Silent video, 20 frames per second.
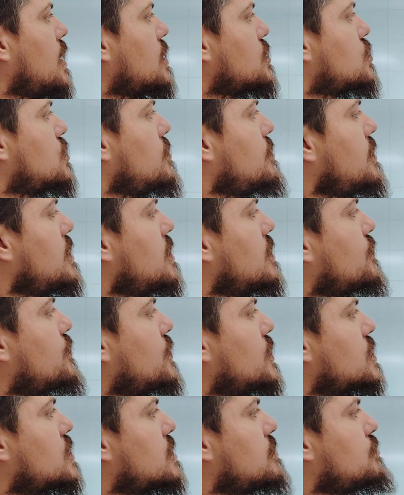Assuming the
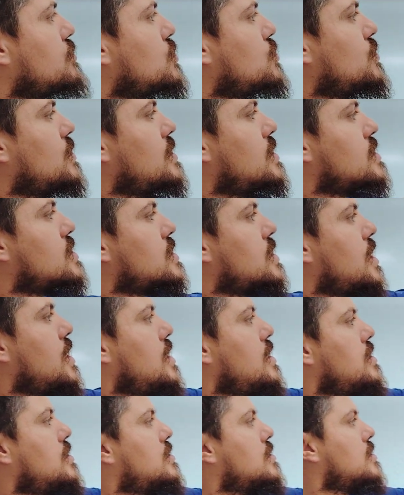friction between the
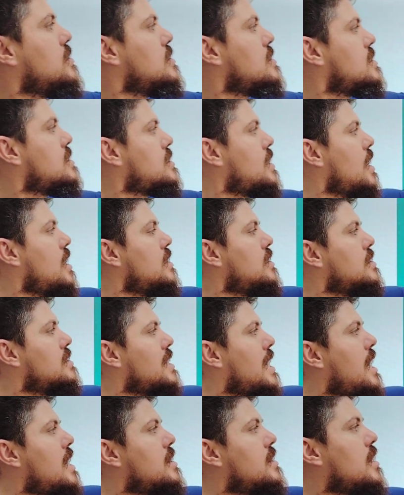
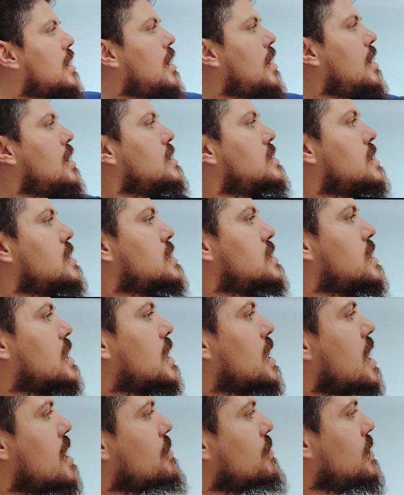skaters and the ice is
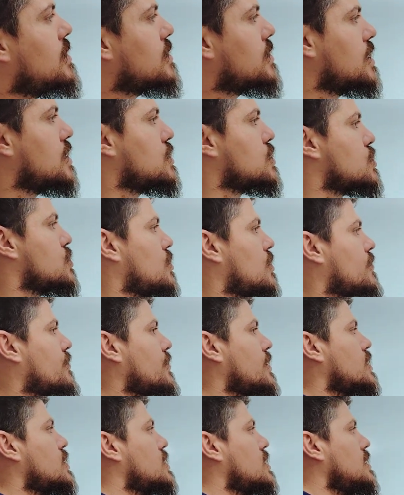negligible, there is no
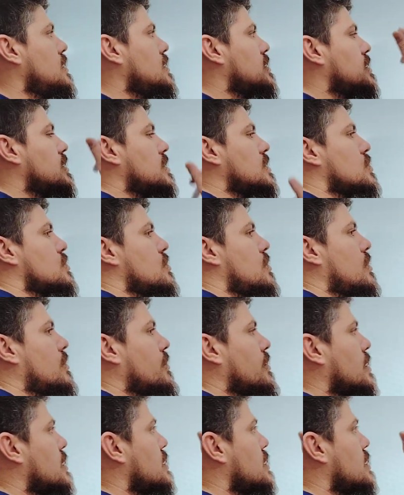friction, there is no